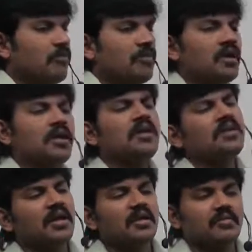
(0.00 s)

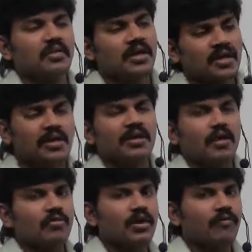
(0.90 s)
Very rare.
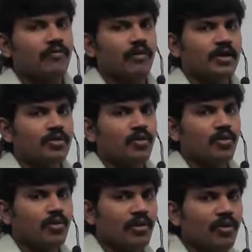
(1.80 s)
Out of 1
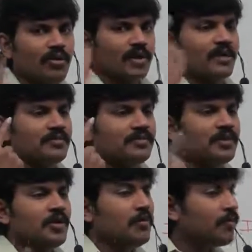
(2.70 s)
crore
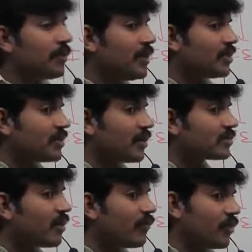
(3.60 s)
times, maybe a
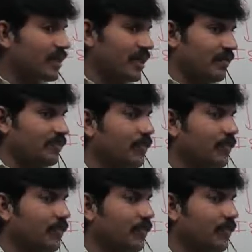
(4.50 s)
chance of one time.